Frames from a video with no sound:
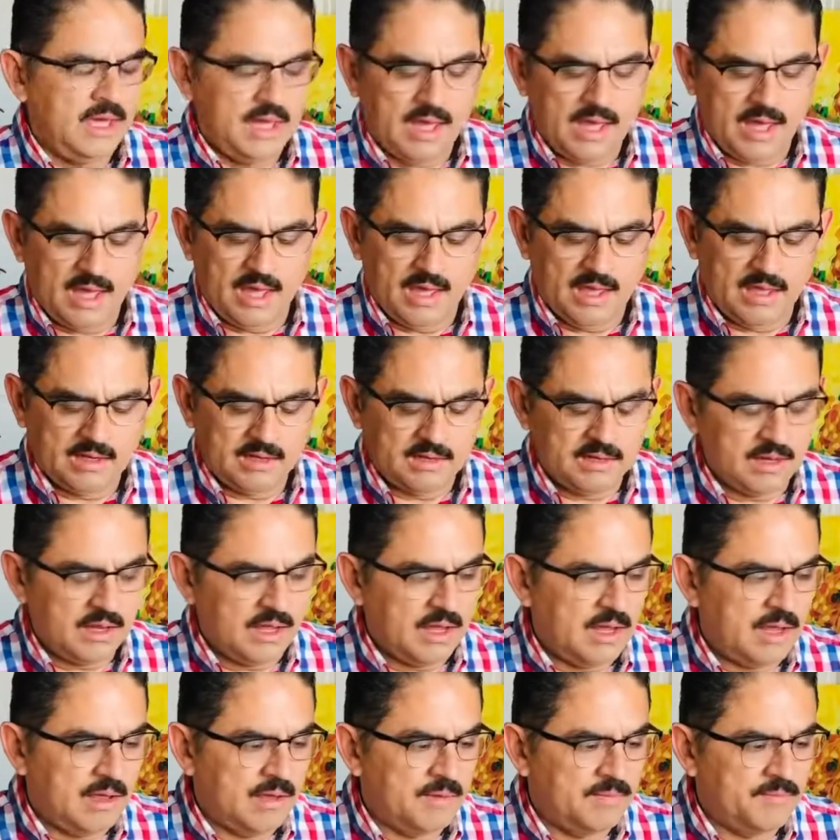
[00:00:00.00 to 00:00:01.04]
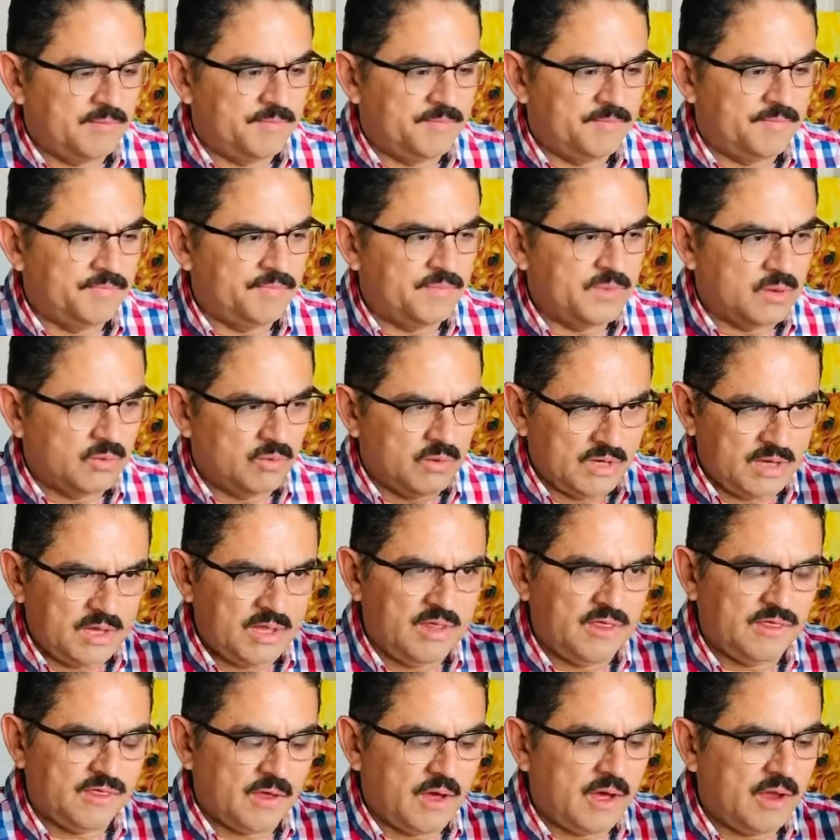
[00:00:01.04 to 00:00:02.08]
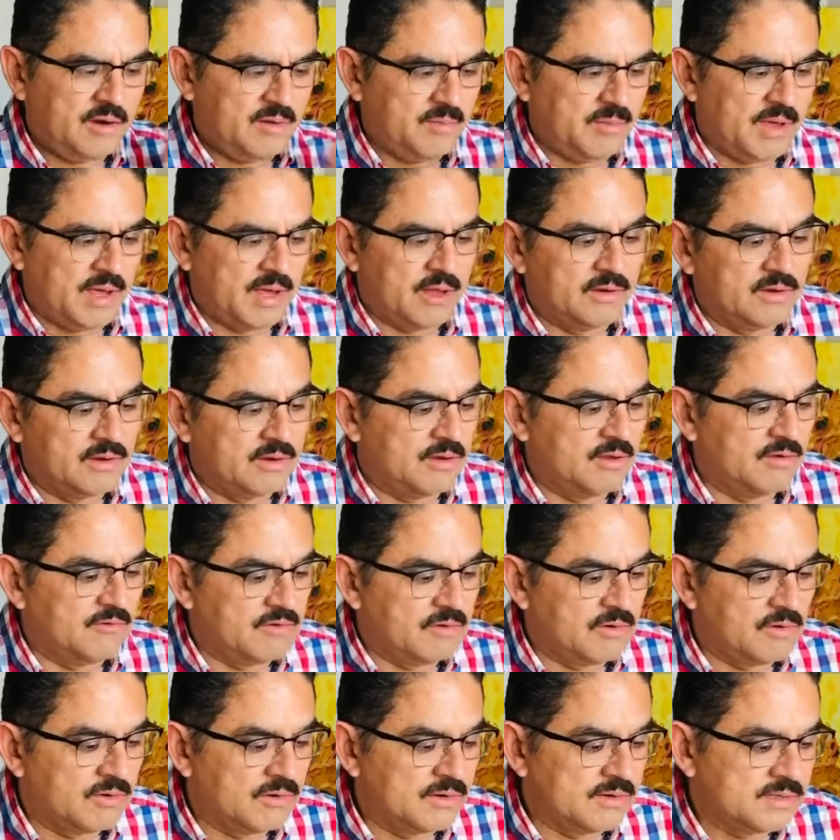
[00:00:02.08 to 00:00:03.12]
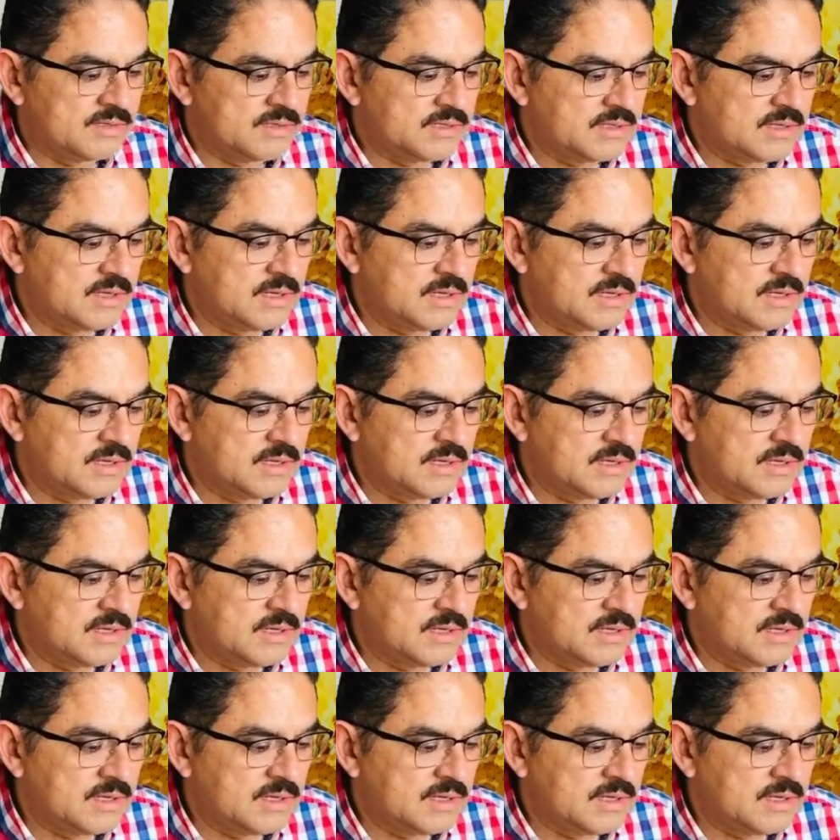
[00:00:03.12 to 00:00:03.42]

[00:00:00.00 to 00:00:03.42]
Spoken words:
and what he thought about, of course.